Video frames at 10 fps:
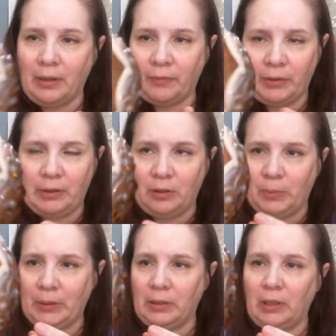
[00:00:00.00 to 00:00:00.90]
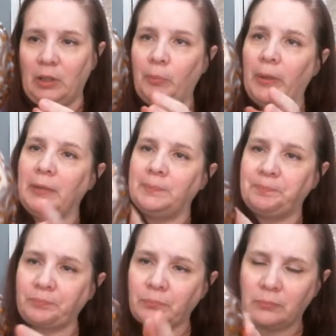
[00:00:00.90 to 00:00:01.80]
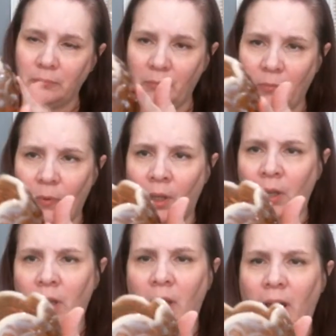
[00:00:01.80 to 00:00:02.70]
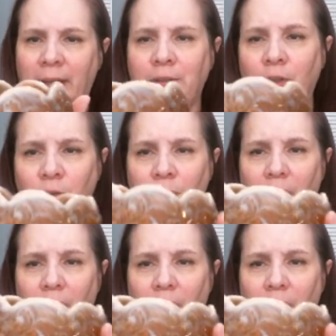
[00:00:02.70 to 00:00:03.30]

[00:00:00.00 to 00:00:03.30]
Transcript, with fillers: definitely needs to be cleaned. But I don't,